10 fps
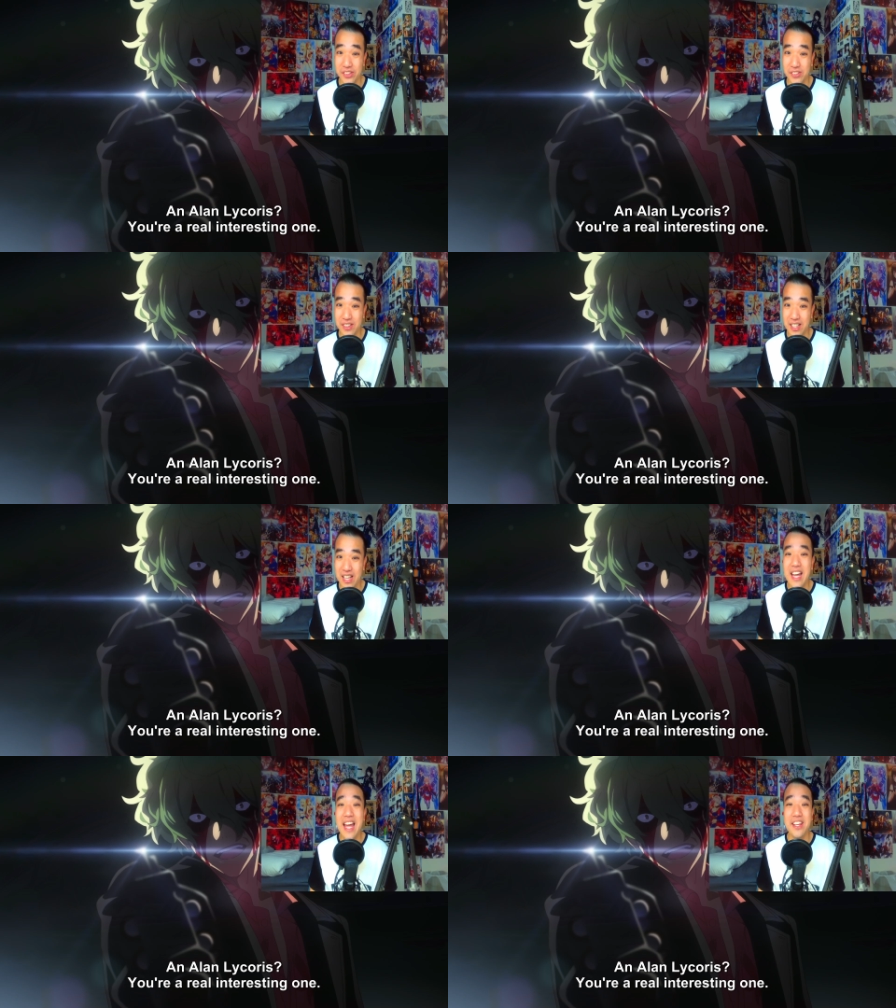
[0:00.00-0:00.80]
you
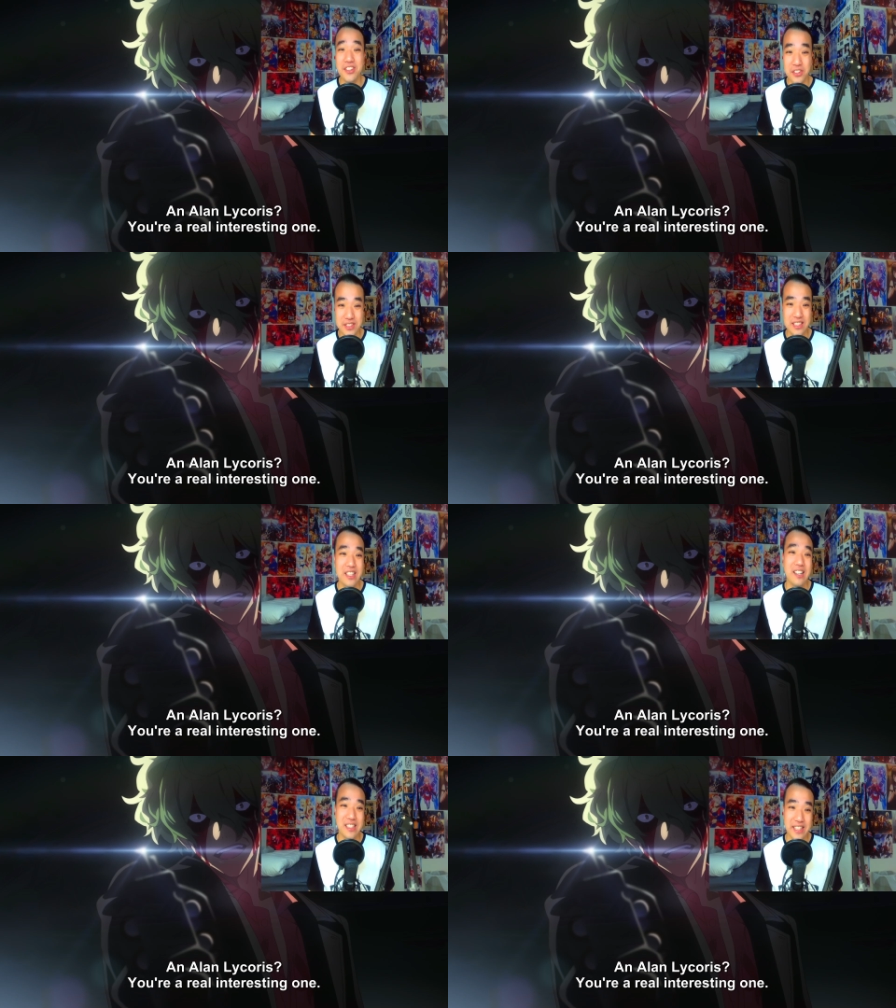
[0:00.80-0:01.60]
and you're
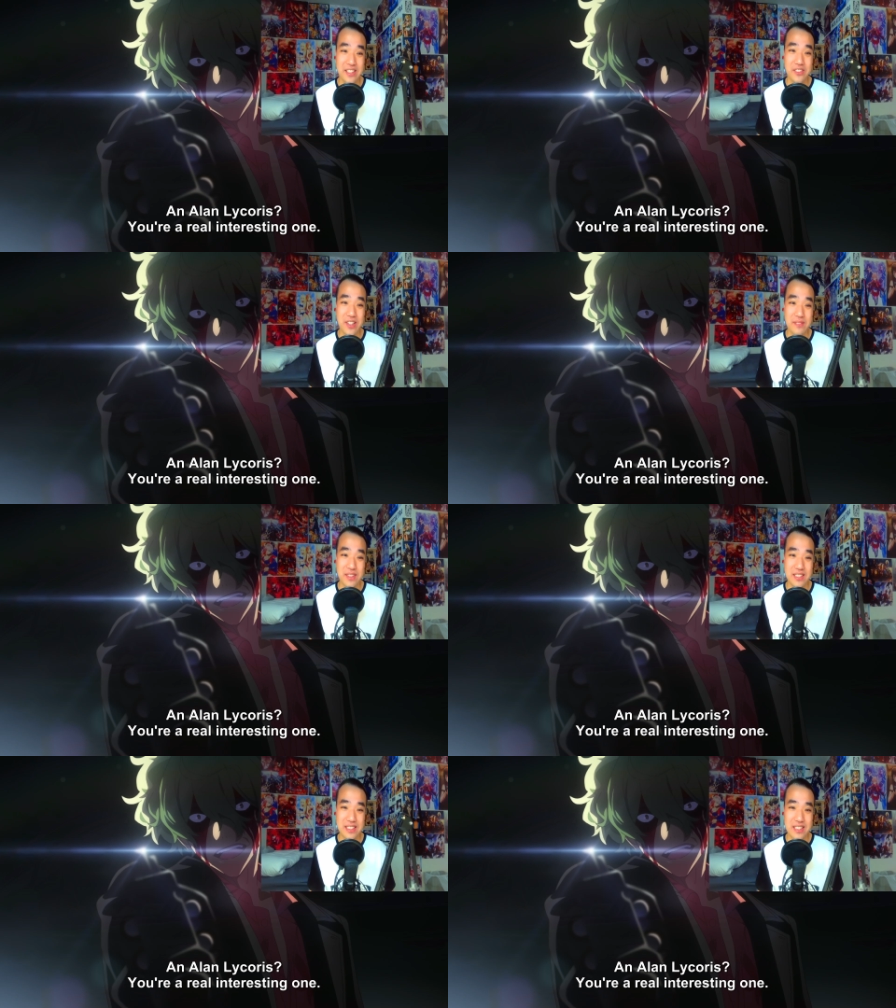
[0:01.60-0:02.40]
using non-lethal
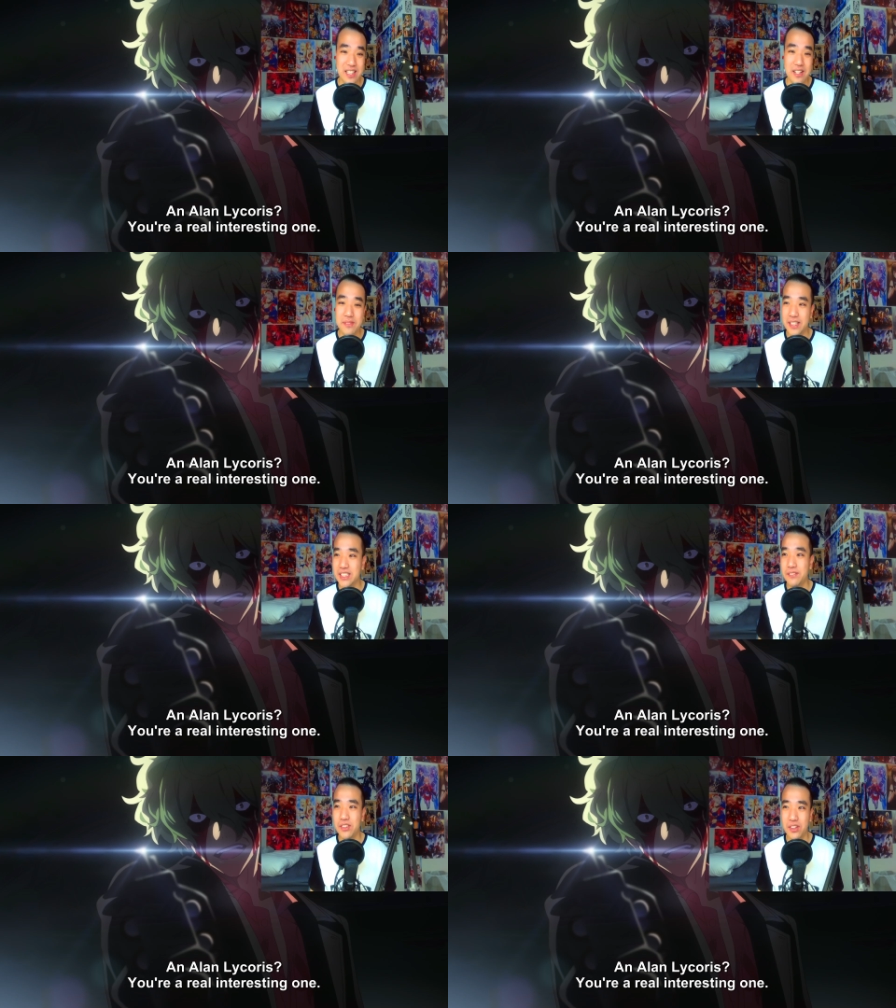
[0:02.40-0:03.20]
weapons because
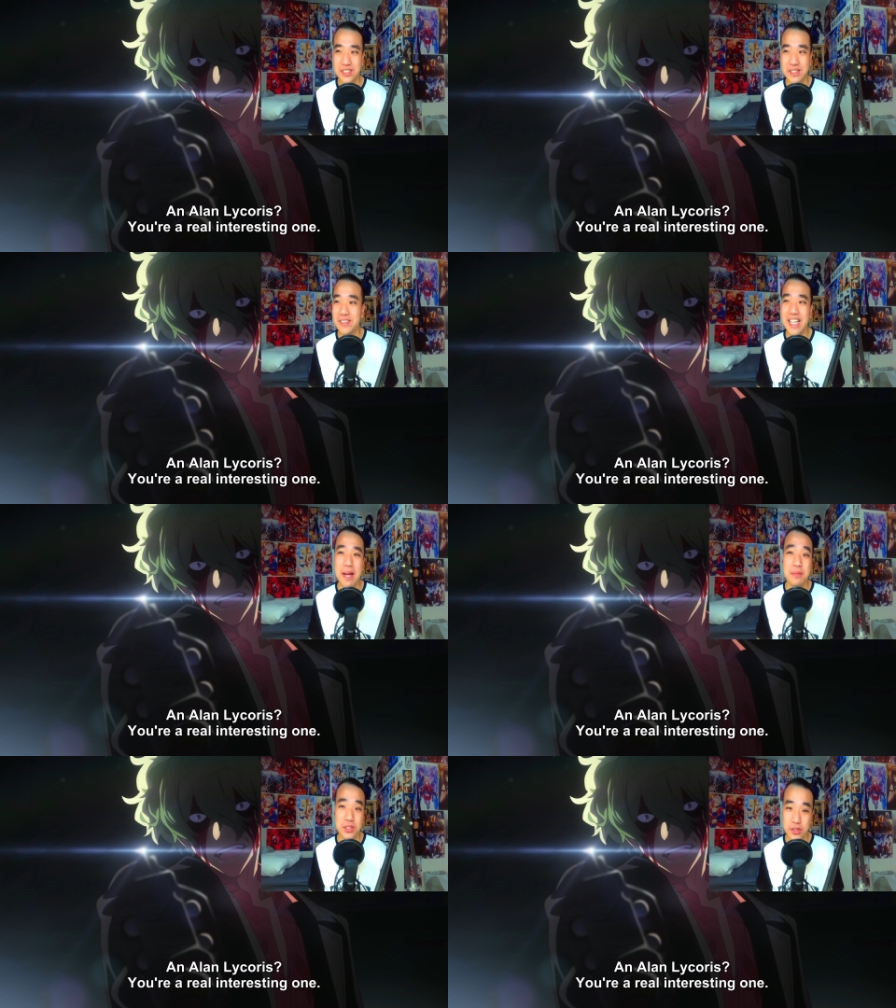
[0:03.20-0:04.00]
of your, something
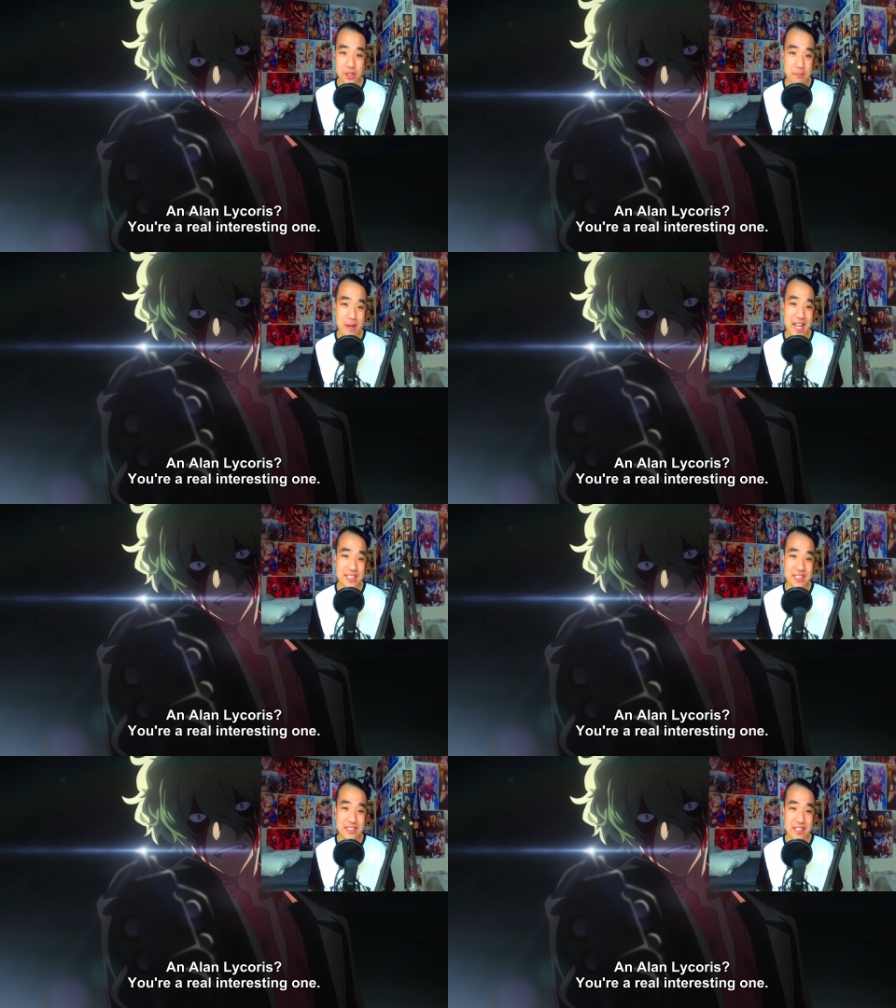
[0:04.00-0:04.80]
happened to you in the
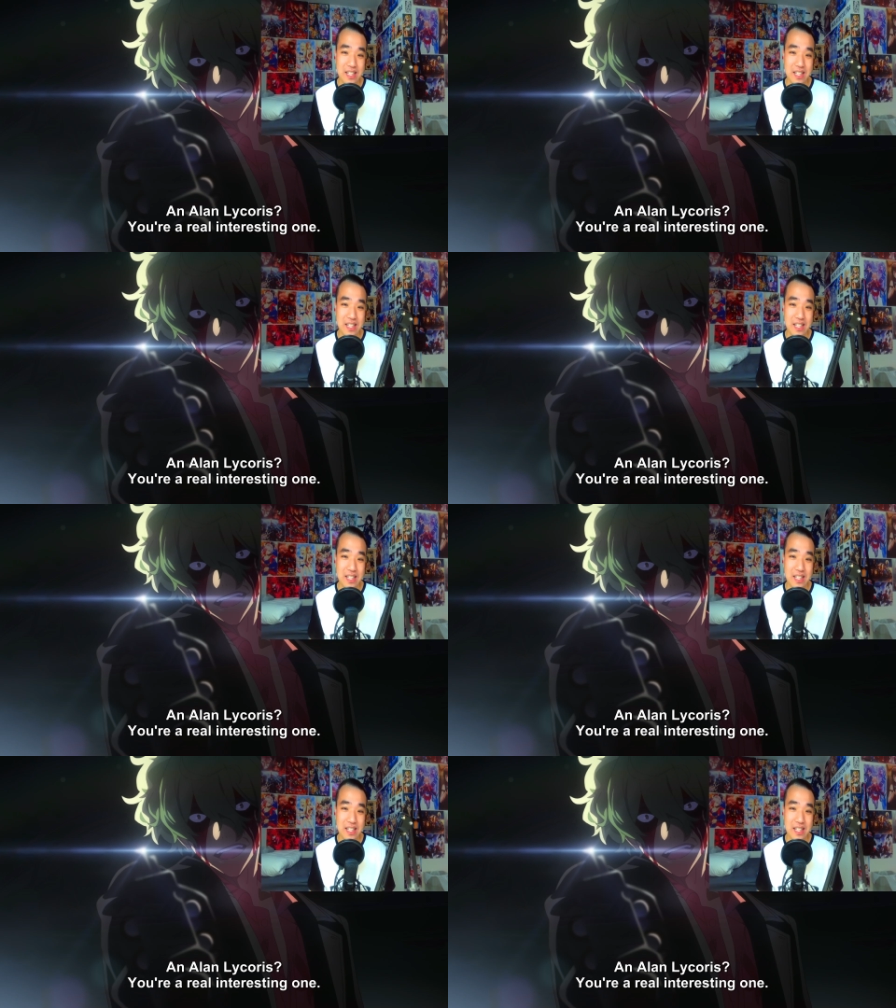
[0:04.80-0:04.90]
past,